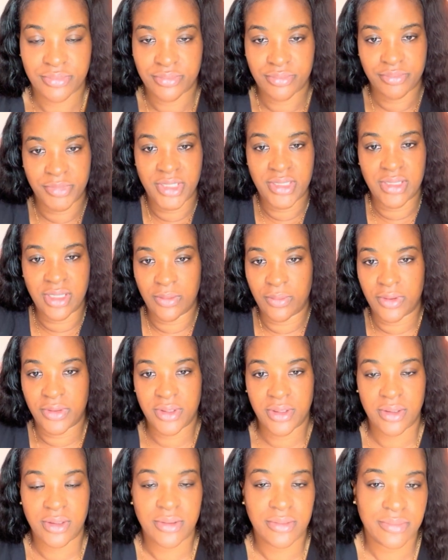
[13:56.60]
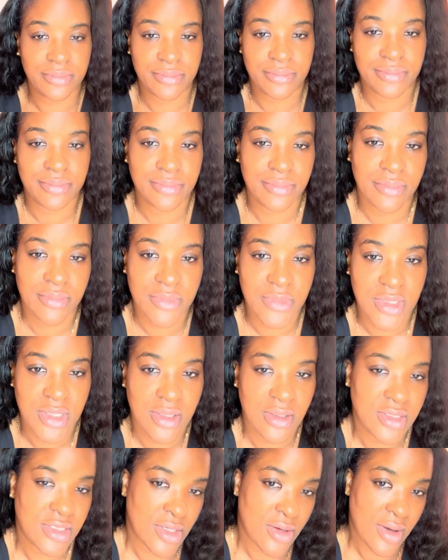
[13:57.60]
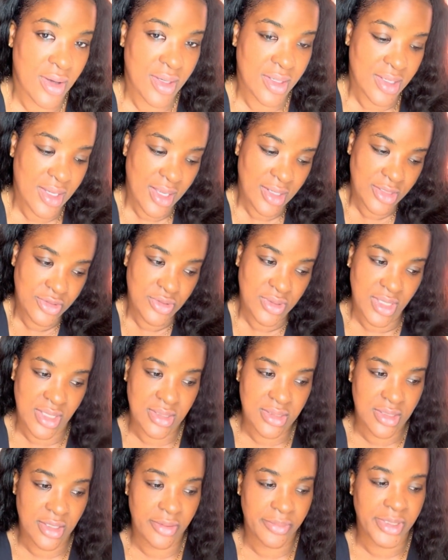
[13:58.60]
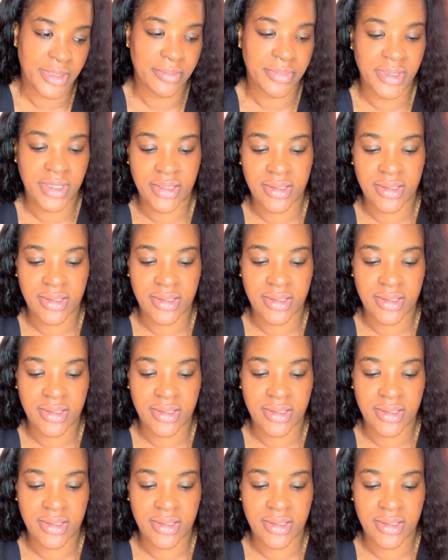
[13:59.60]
be done with her. So I'll let you guys tell me, but